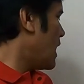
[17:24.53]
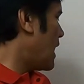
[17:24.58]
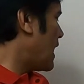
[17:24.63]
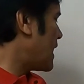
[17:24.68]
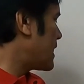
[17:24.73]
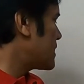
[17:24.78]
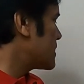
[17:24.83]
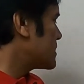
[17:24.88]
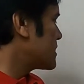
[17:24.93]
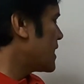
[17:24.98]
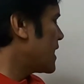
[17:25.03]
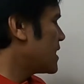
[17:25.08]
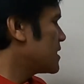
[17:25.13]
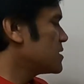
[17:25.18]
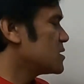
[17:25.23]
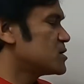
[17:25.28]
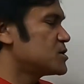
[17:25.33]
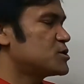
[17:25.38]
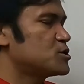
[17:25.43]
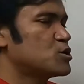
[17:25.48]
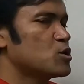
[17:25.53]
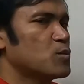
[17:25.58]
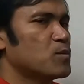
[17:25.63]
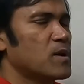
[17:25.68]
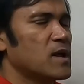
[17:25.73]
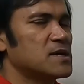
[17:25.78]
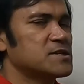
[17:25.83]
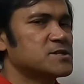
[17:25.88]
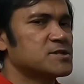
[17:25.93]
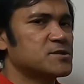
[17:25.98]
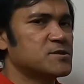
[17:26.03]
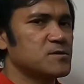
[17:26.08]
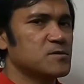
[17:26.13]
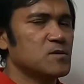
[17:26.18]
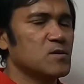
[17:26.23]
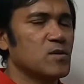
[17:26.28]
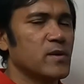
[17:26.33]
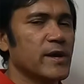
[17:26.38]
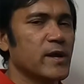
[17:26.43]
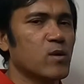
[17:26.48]
And then 2 plus
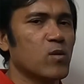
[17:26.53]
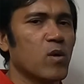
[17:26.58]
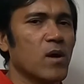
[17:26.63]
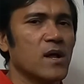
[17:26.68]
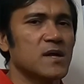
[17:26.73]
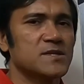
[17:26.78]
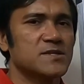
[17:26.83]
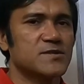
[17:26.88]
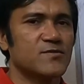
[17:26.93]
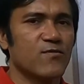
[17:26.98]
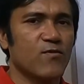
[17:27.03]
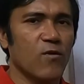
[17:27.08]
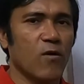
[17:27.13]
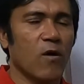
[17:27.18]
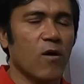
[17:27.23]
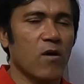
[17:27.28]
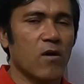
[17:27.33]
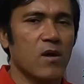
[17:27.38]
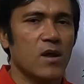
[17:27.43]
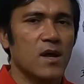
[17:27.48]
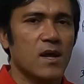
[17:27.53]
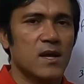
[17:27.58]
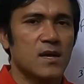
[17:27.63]
2 equals 4.